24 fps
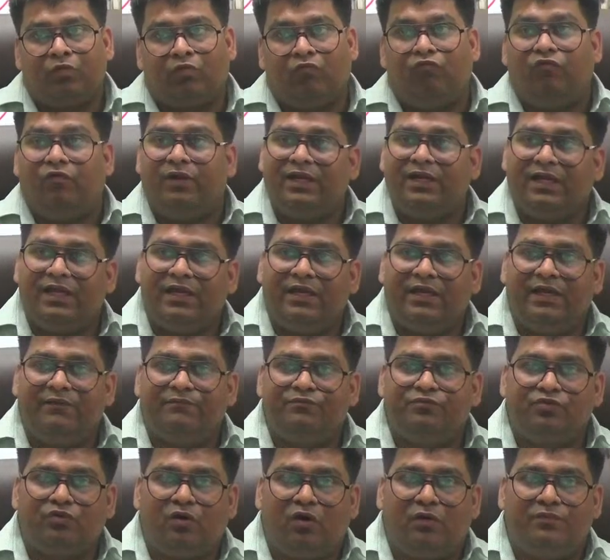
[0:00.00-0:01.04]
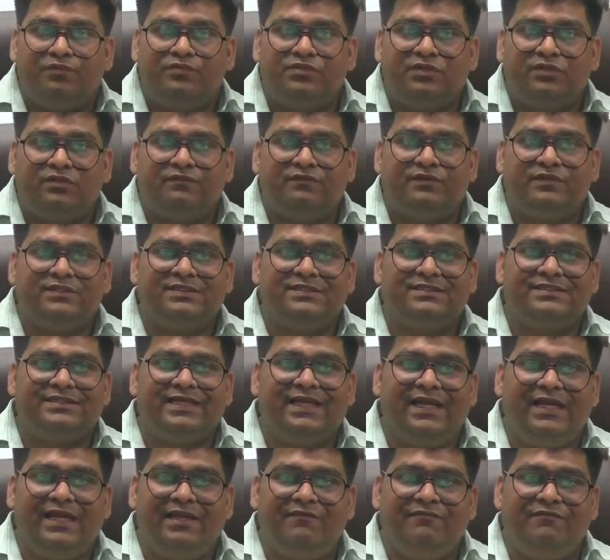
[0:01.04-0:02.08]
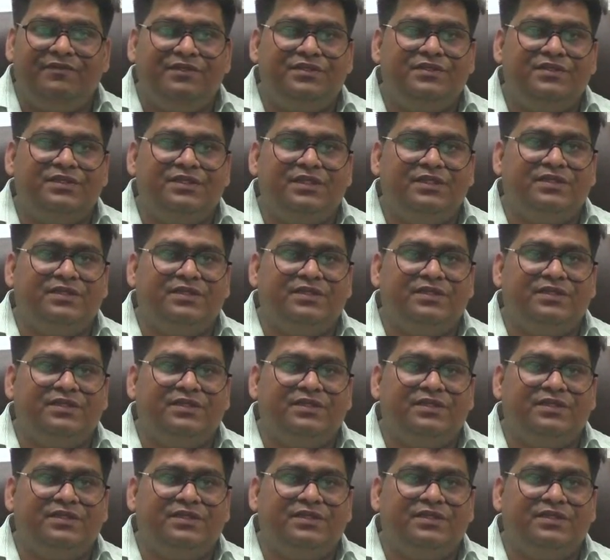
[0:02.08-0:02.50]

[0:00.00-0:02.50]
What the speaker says: One can observe the cell division